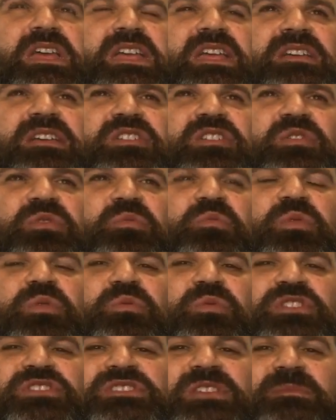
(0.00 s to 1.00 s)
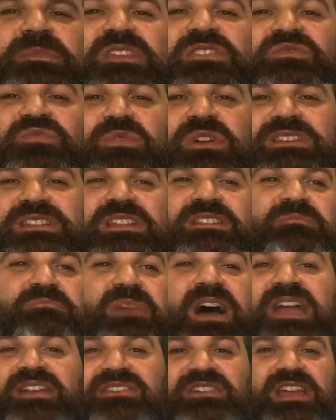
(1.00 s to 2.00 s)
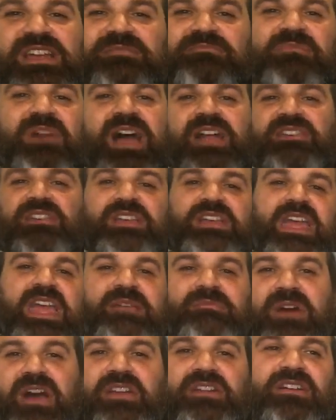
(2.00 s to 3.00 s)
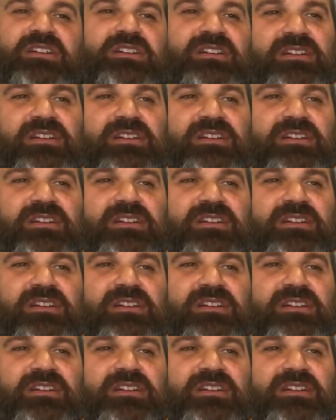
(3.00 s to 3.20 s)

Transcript: you know, when, when something's written in a minor, in minor, like A minor,